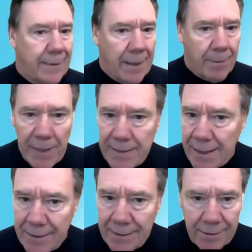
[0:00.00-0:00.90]
basic
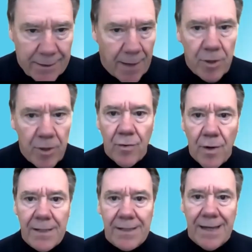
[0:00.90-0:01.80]
W
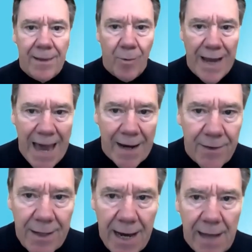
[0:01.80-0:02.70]
truss, and then we added the
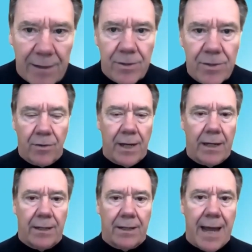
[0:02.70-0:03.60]
nailers so they could
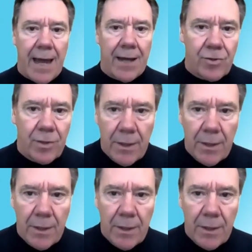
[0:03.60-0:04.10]
attach,